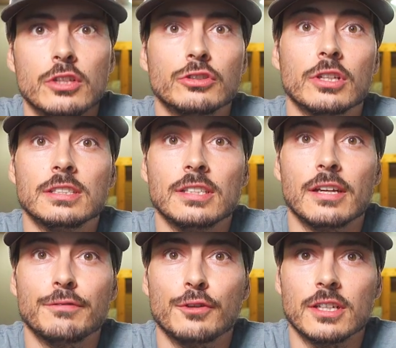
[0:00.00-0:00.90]
So let's
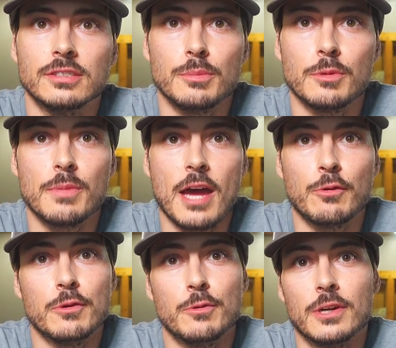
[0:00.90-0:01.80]
say for our sleeping bag,
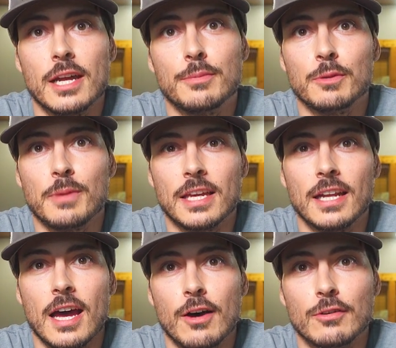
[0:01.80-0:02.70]
we were able to make
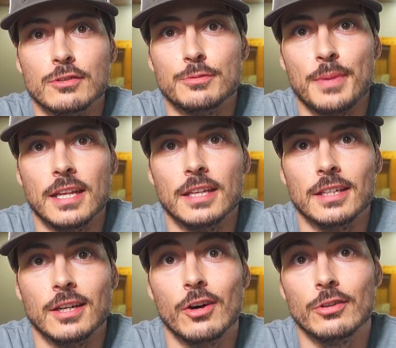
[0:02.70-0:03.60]
it out
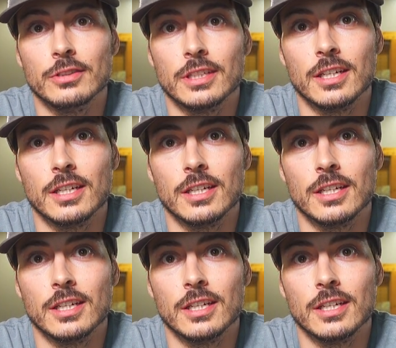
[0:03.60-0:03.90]
spending only